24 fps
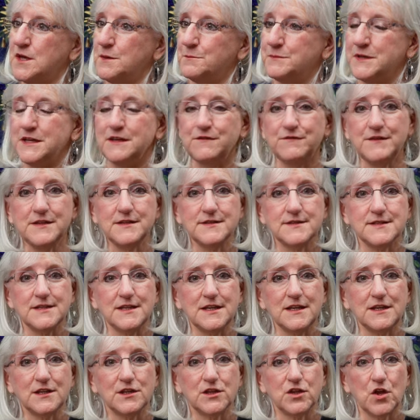P V
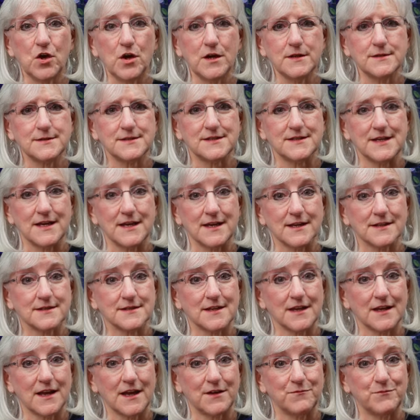C lawn stakes
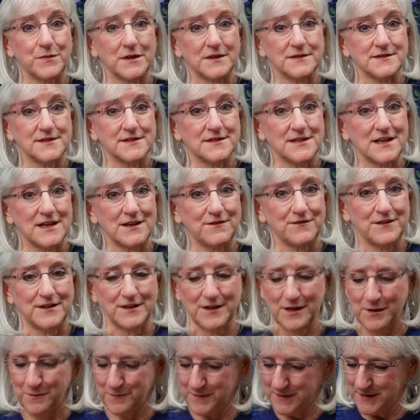that I've been saving
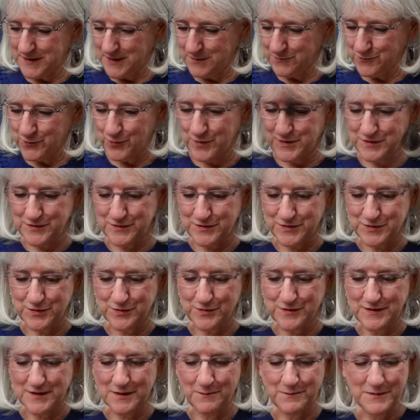up, and I'm going to
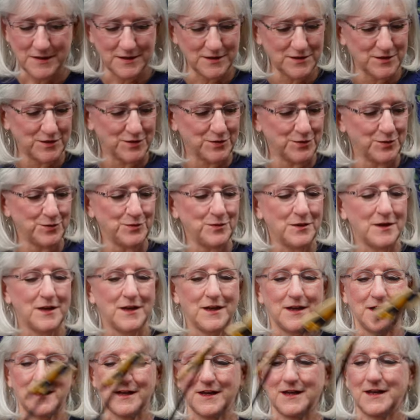turn them into
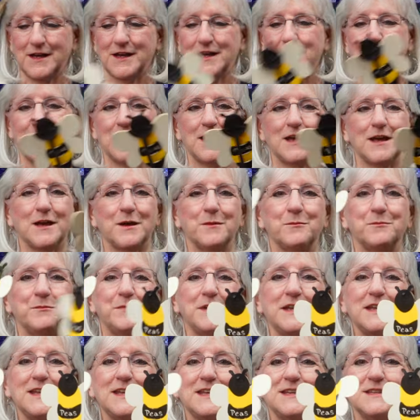
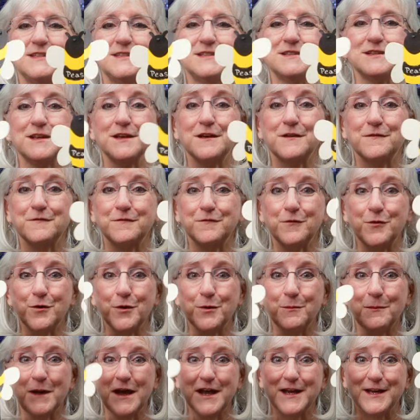bees for
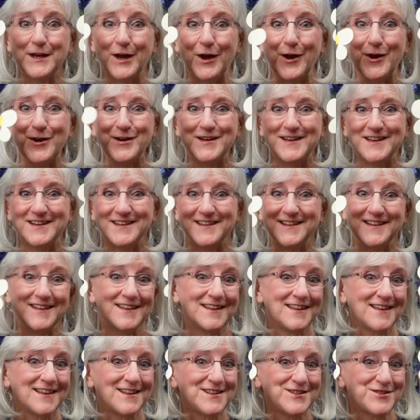my garden.
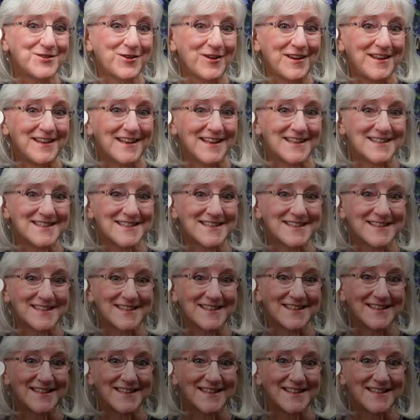Join us!